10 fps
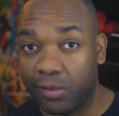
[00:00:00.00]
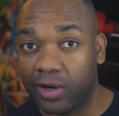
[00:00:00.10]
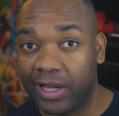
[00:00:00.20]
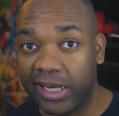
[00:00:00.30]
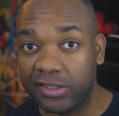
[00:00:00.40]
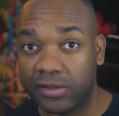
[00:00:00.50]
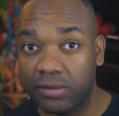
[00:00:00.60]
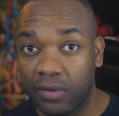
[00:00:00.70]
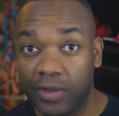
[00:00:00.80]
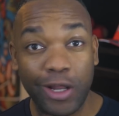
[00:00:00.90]
Model
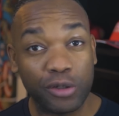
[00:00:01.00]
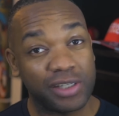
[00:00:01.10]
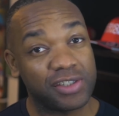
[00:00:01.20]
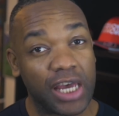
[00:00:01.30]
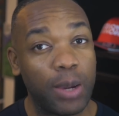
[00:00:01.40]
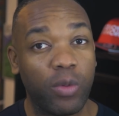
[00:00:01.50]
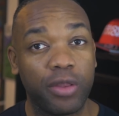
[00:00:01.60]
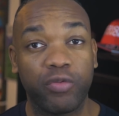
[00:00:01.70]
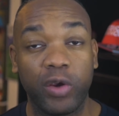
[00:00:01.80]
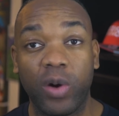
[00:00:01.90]
S. The Lotus Type
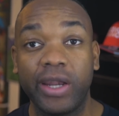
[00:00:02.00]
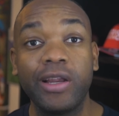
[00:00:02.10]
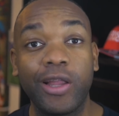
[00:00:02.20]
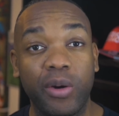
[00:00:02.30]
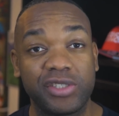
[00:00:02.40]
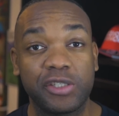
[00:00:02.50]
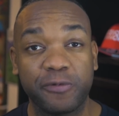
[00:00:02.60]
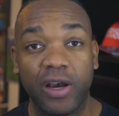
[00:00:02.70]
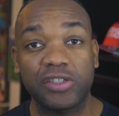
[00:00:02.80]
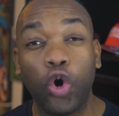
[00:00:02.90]
131, Lotus's
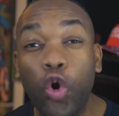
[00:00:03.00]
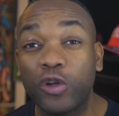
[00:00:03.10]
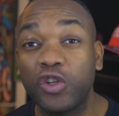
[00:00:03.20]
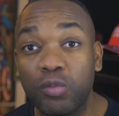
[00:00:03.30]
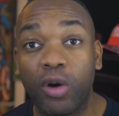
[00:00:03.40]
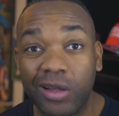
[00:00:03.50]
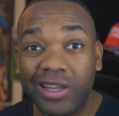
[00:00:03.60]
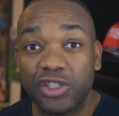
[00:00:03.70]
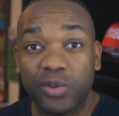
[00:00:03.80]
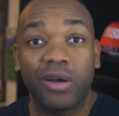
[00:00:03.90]
first all-new
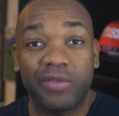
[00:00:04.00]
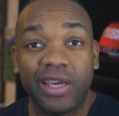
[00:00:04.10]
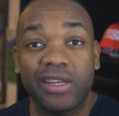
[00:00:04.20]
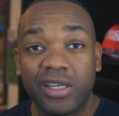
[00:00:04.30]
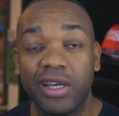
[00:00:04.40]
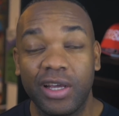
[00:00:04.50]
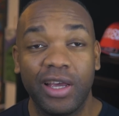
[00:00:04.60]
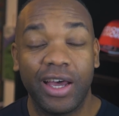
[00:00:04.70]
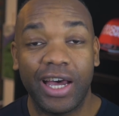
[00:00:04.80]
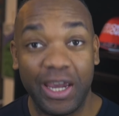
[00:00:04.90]
model in 12 years.
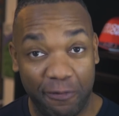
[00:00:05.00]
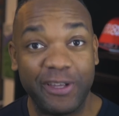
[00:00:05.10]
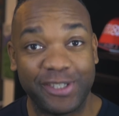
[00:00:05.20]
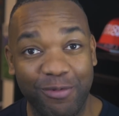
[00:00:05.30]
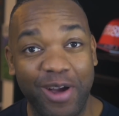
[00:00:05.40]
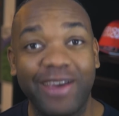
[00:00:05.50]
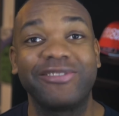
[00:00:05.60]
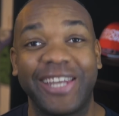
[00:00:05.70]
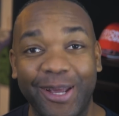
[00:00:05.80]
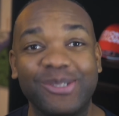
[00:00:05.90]
If this
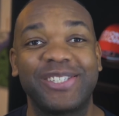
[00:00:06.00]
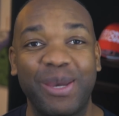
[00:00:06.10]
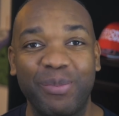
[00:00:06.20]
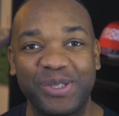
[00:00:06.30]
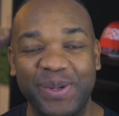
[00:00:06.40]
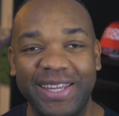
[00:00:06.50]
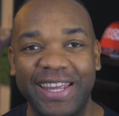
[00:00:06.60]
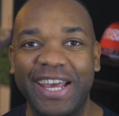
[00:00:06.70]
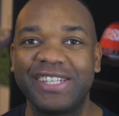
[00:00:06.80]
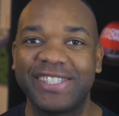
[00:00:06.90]
arrives, then it'll sit between
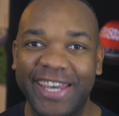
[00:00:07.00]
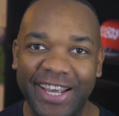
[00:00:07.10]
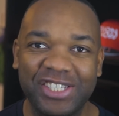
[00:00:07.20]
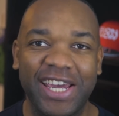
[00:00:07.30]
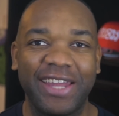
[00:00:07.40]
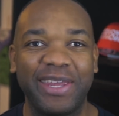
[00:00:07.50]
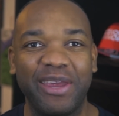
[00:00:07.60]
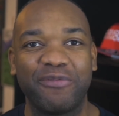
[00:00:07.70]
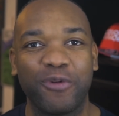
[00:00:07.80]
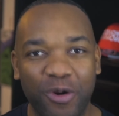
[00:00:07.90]
the Exige and
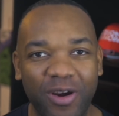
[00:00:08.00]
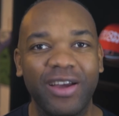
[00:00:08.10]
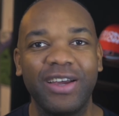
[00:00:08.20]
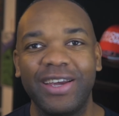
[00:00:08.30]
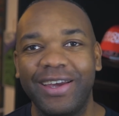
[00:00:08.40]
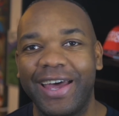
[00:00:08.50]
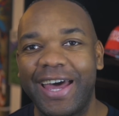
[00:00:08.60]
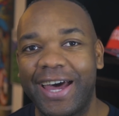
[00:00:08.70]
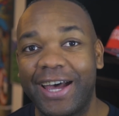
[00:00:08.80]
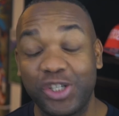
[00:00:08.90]
the Evora.
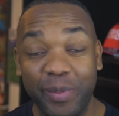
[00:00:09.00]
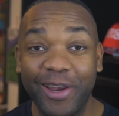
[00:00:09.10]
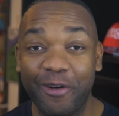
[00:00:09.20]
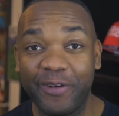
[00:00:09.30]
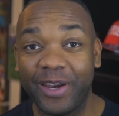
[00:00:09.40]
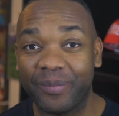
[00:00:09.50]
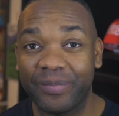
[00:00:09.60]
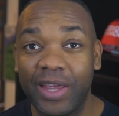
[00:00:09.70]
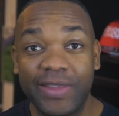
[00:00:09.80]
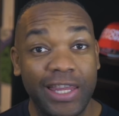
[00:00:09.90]
Should be a lot of fun.
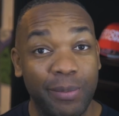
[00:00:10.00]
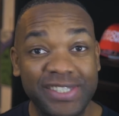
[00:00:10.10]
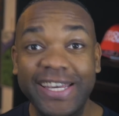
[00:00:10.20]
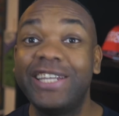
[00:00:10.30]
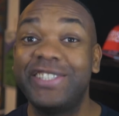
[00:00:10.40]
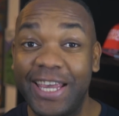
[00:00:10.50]
Then the Mercedes